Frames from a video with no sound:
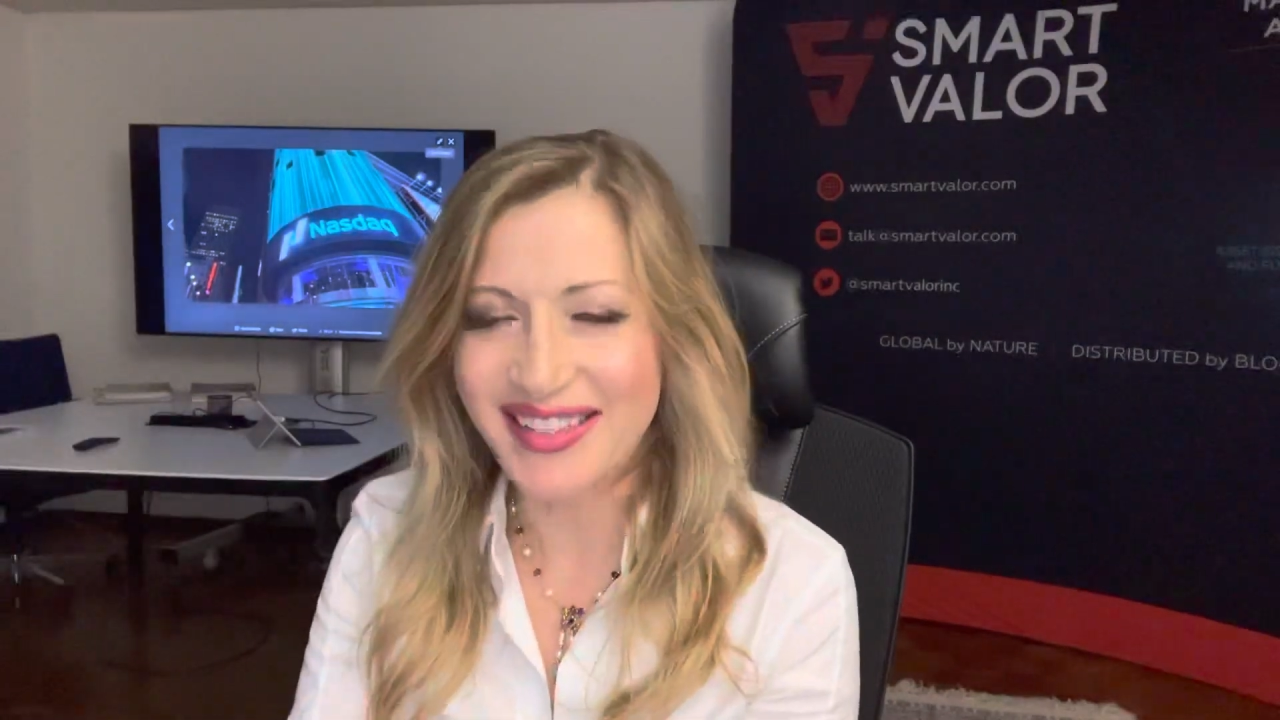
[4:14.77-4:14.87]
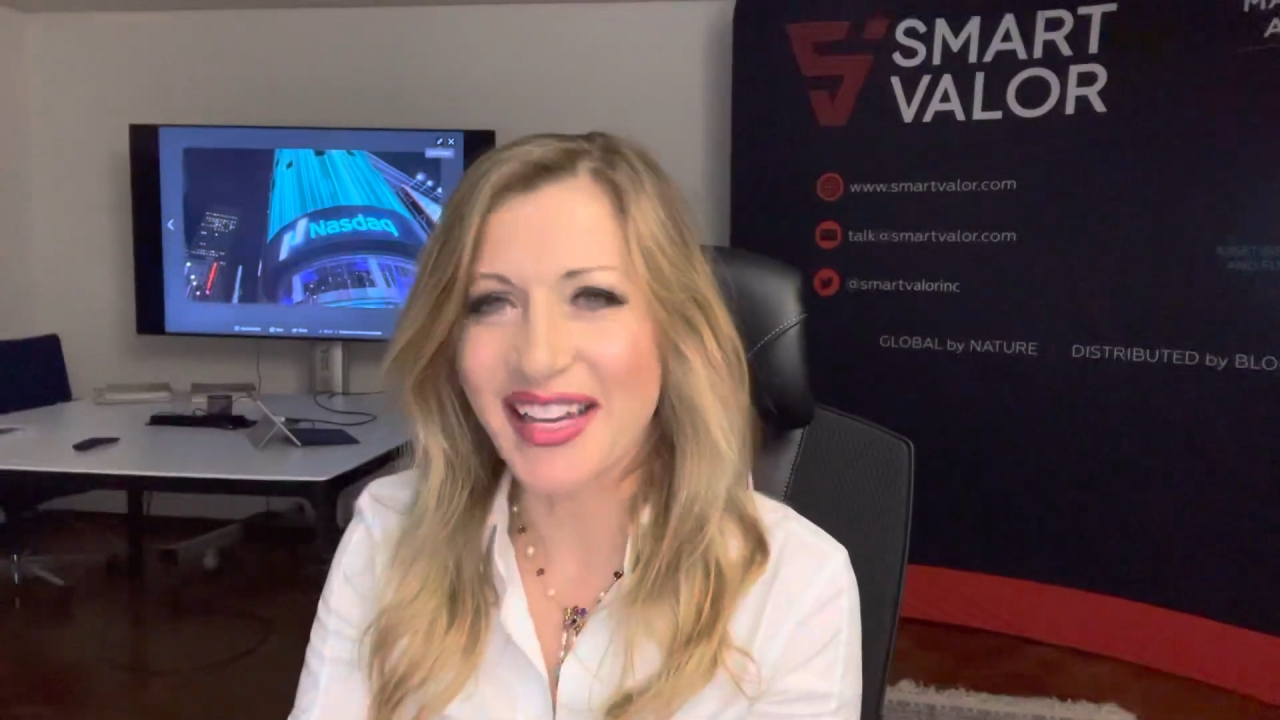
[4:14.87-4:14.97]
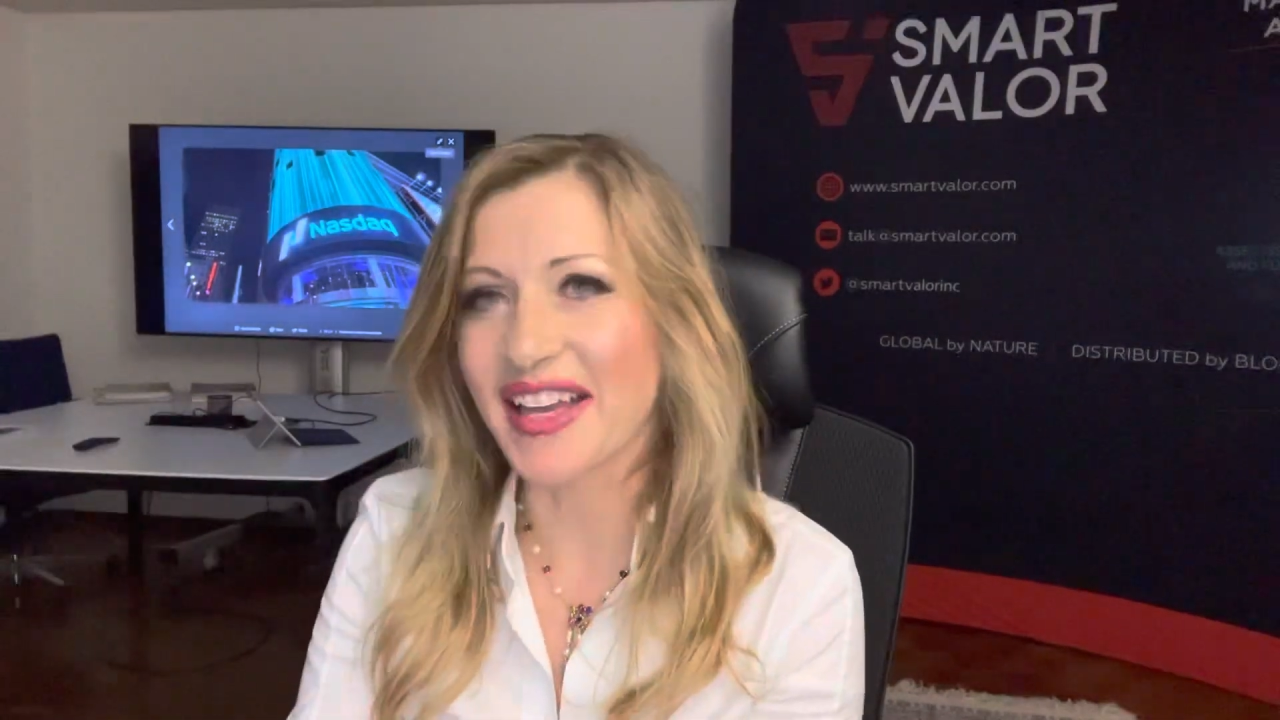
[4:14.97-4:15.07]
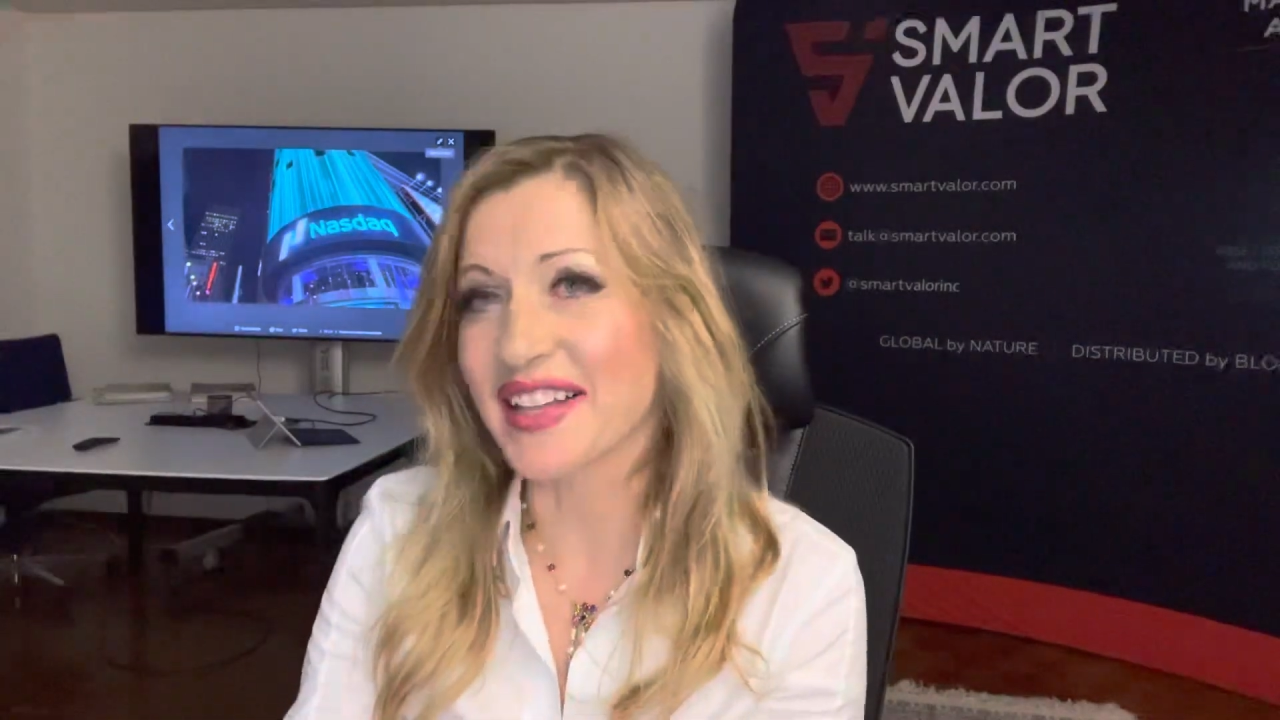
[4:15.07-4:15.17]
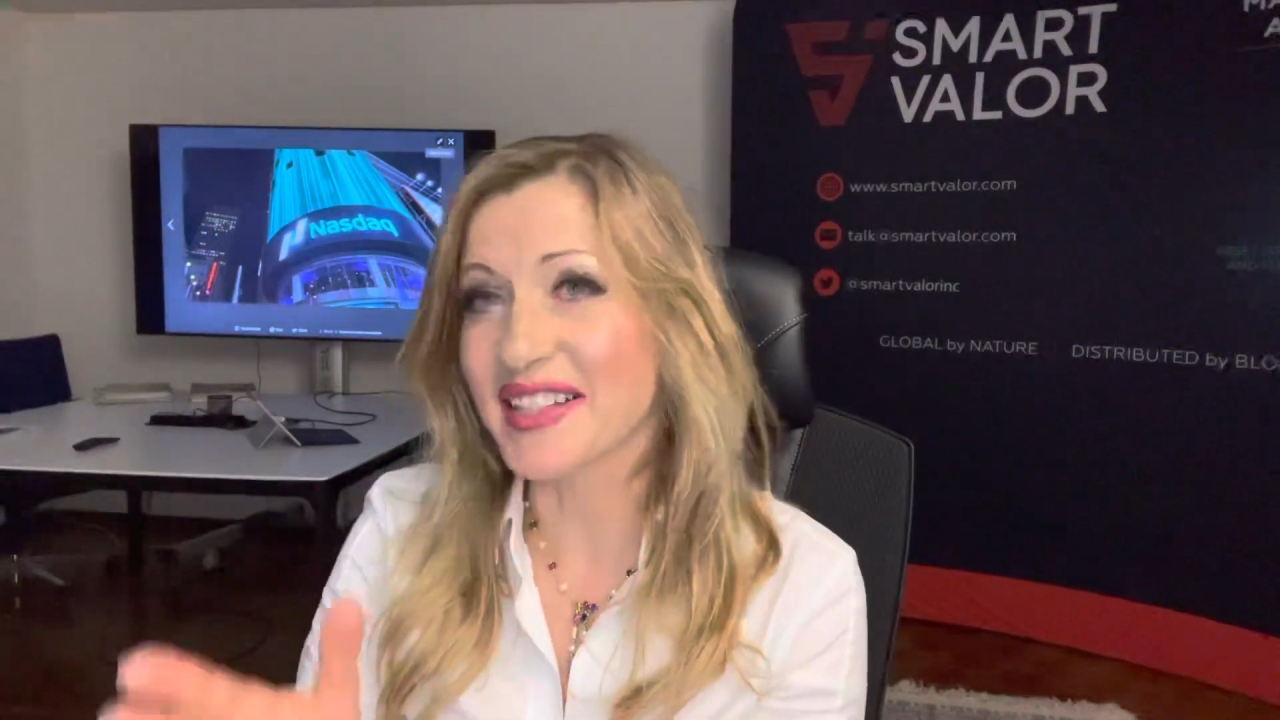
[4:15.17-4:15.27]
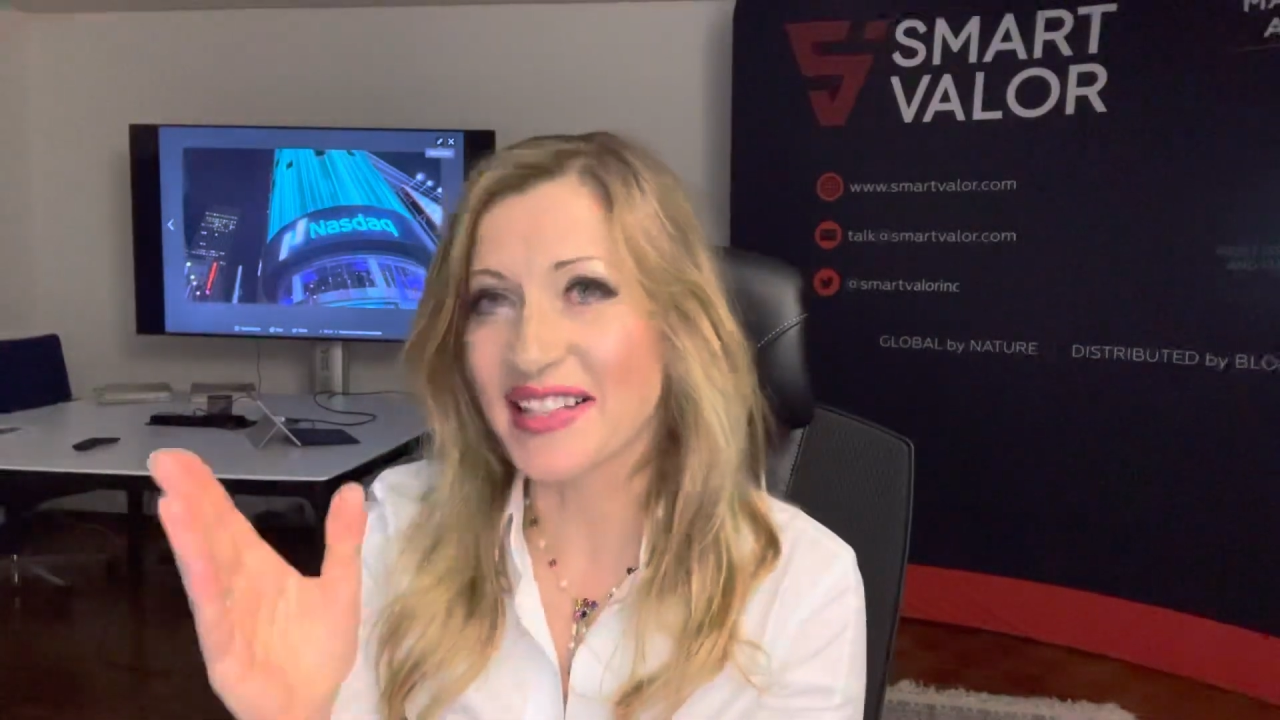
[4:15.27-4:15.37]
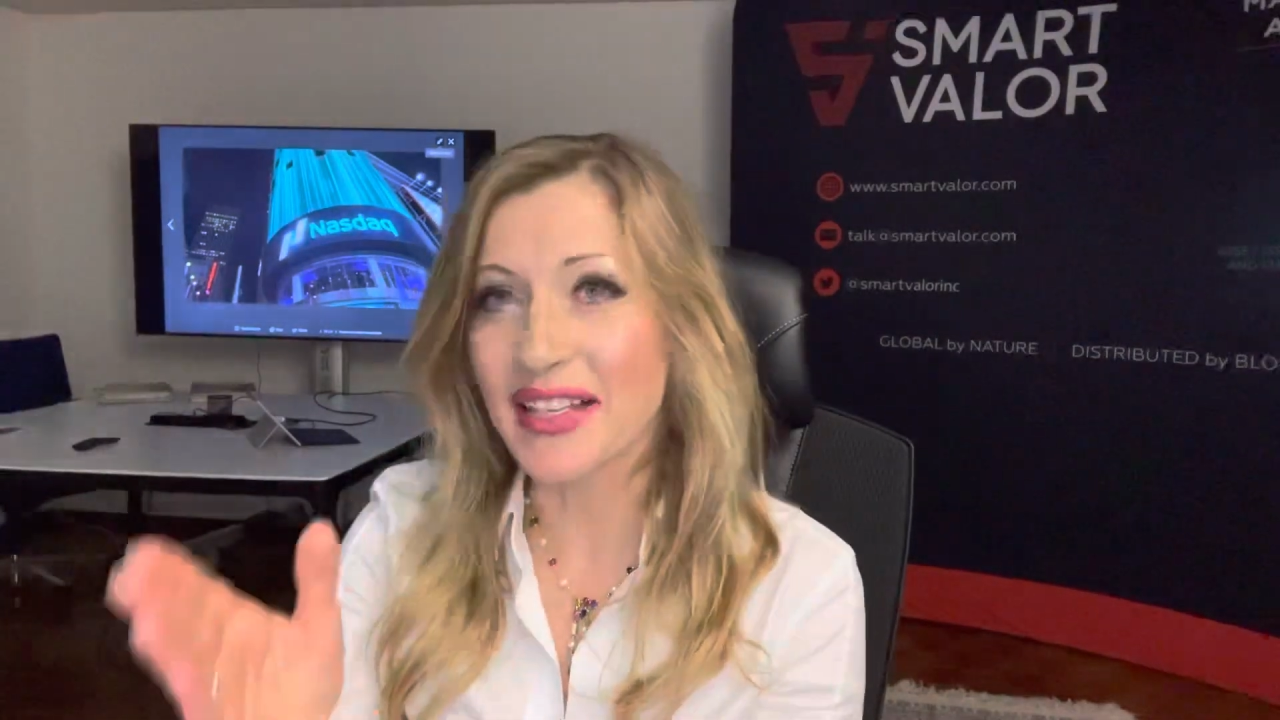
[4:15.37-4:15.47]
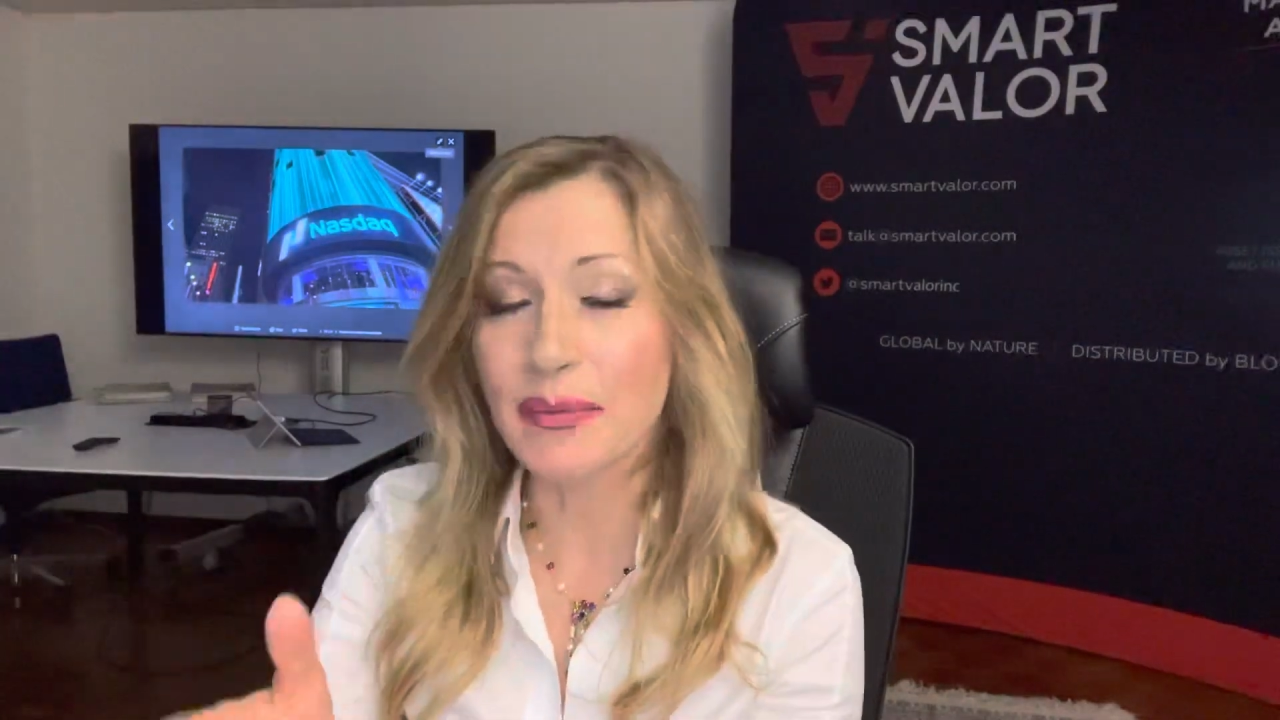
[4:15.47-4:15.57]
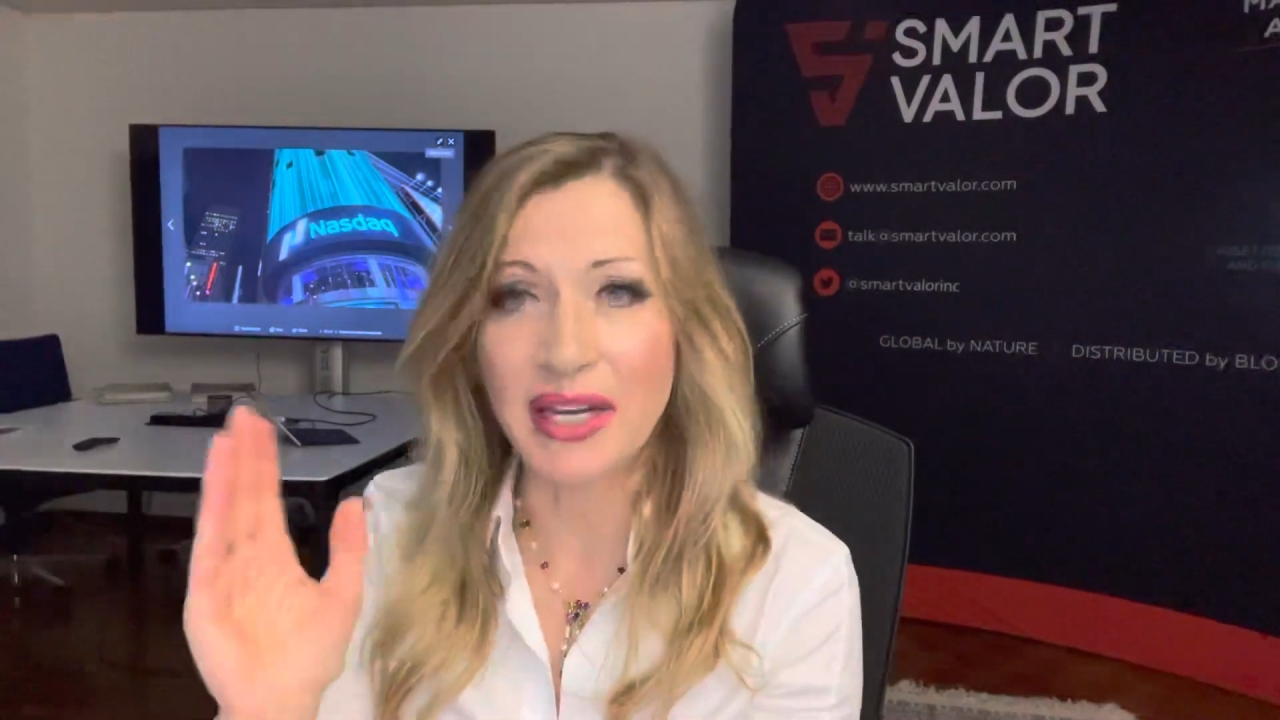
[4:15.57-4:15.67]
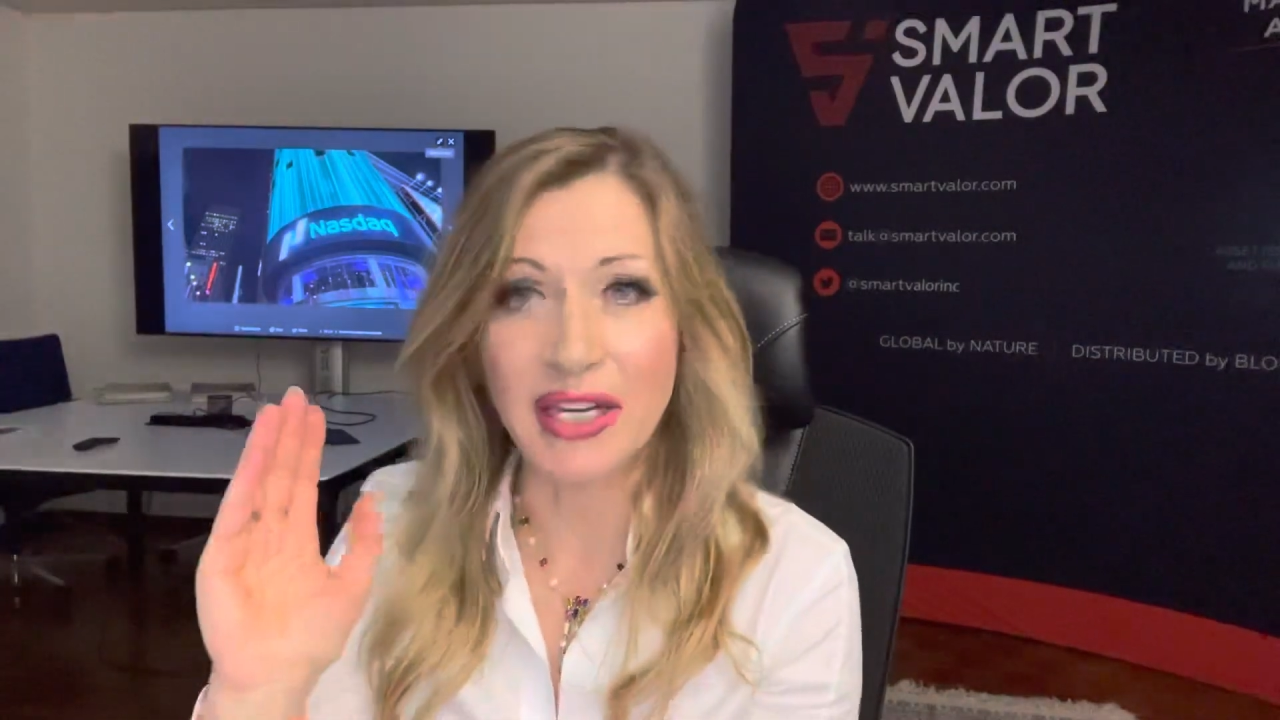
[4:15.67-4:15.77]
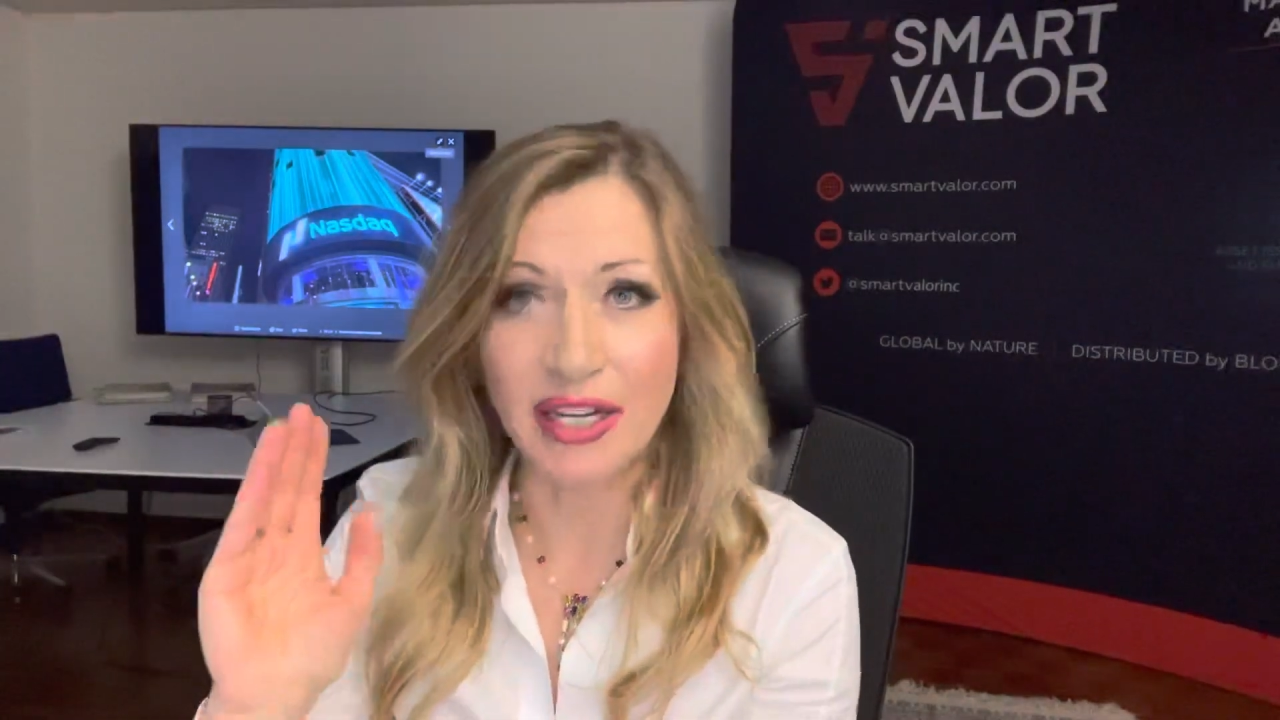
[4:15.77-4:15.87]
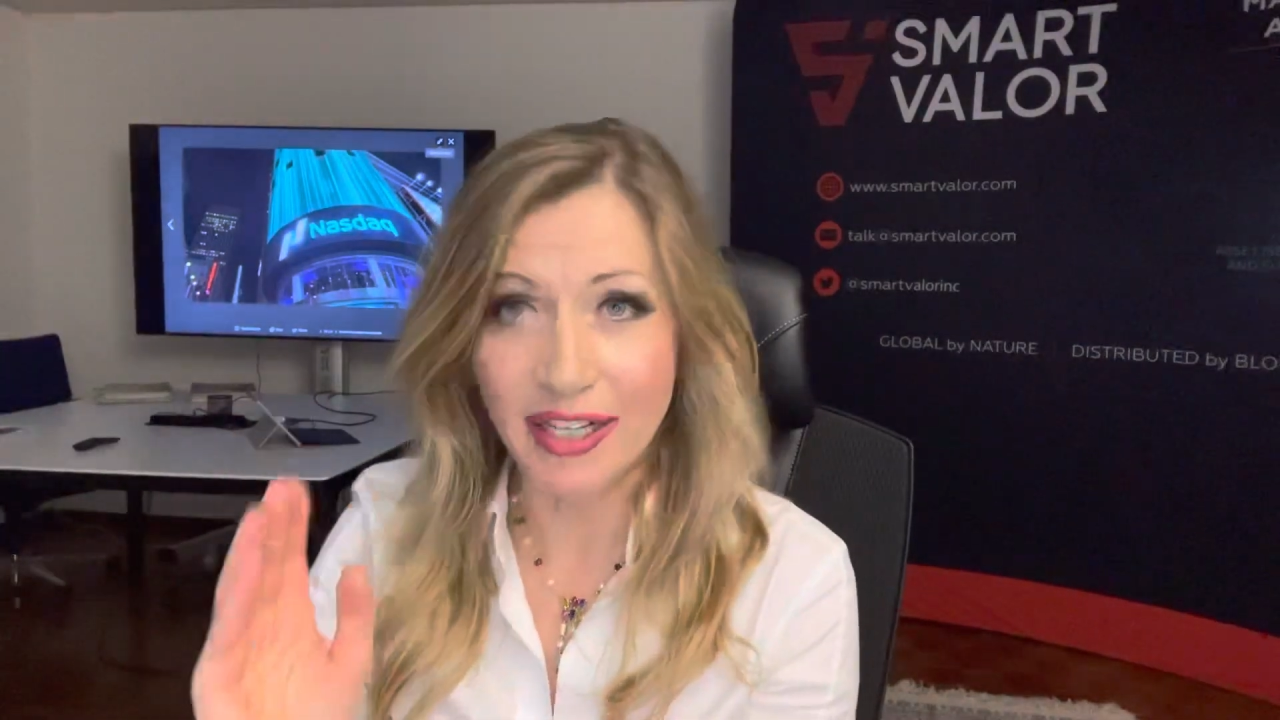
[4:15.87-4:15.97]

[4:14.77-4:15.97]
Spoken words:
and sent by